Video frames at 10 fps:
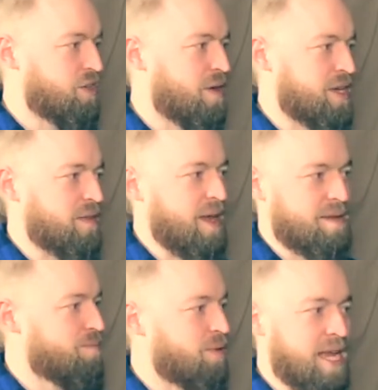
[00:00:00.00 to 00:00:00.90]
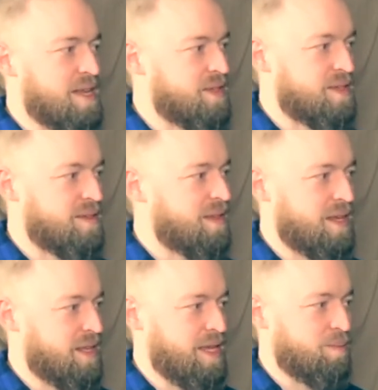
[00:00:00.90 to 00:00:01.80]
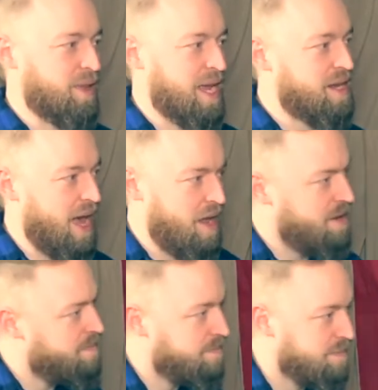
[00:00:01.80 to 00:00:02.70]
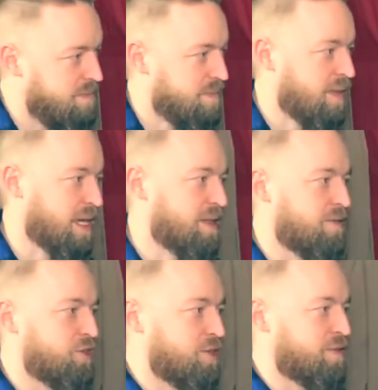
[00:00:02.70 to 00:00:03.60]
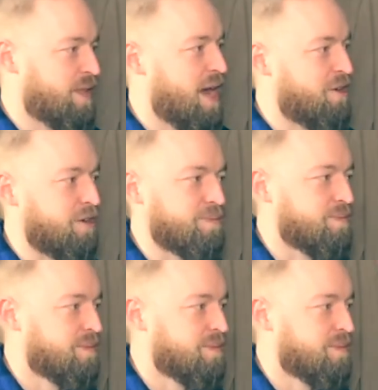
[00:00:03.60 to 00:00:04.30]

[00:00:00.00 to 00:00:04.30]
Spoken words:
do you have any like plans? Anything planned ahead, like in the future for that, or